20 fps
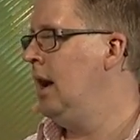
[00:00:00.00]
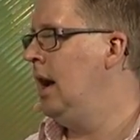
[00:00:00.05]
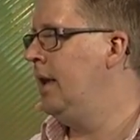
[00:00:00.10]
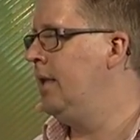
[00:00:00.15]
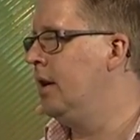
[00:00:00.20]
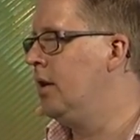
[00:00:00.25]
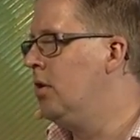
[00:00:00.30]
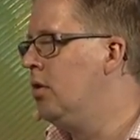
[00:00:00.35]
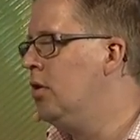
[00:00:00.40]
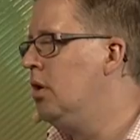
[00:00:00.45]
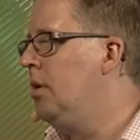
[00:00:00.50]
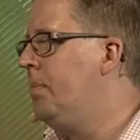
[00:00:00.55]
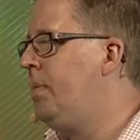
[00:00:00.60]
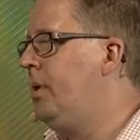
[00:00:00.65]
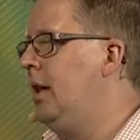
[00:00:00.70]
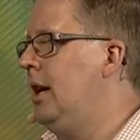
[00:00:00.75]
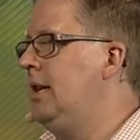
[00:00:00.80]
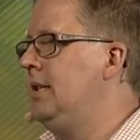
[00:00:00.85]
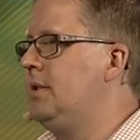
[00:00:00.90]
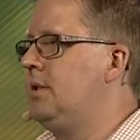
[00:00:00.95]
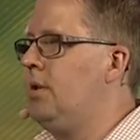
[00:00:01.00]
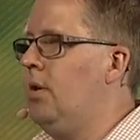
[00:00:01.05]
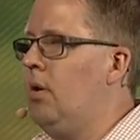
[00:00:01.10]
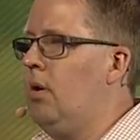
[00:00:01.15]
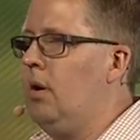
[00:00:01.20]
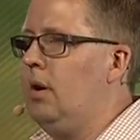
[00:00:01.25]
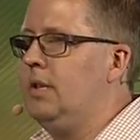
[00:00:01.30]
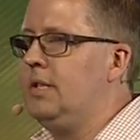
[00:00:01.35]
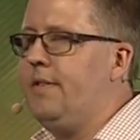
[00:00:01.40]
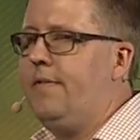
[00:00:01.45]
and the Google Play
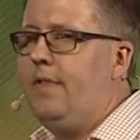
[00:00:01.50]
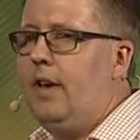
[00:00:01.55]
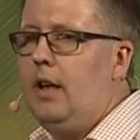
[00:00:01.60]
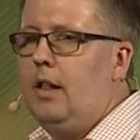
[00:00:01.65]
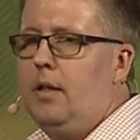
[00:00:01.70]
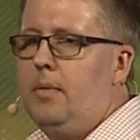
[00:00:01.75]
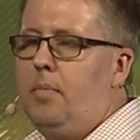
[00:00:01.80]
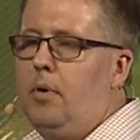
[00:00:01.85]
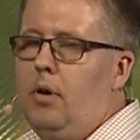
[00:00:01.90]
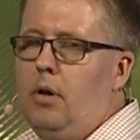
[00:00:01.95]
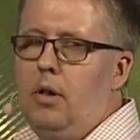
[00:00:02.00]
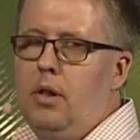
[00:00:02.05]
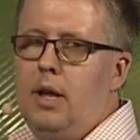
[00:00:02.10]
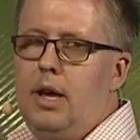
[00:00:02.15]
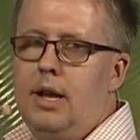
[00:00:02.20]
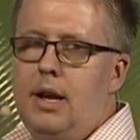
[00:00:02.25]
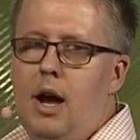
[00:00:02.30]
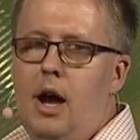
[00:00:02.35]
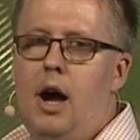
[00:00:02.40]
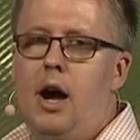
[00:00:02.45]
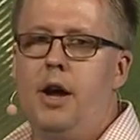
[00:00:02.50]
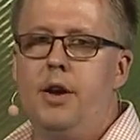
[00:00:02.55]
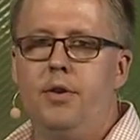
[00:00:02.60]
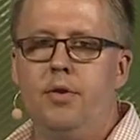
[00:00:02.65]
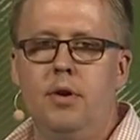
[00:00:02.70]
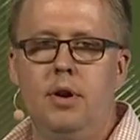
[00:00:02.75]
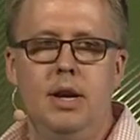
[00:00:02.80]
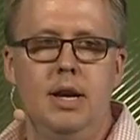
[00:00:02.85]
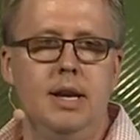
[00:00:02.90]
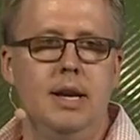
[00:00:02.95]
Store is available in
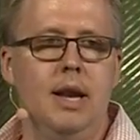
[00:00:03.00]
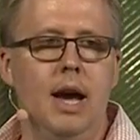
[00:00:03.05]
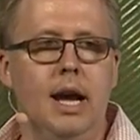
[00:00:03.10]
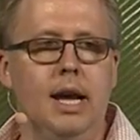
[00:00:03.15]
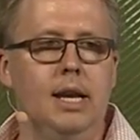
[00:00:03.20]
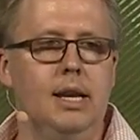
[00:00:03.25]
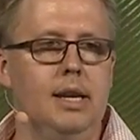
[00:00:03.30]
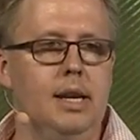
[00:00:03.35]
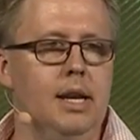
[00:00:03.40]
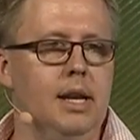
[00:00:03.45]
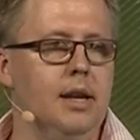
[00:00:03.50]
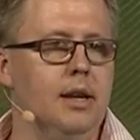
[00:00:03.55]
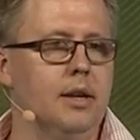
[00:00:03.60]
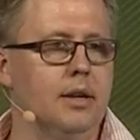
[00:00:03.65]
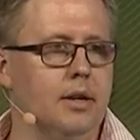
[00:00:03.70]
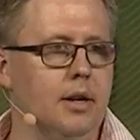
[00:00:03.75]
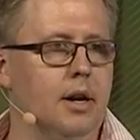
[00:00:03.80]
190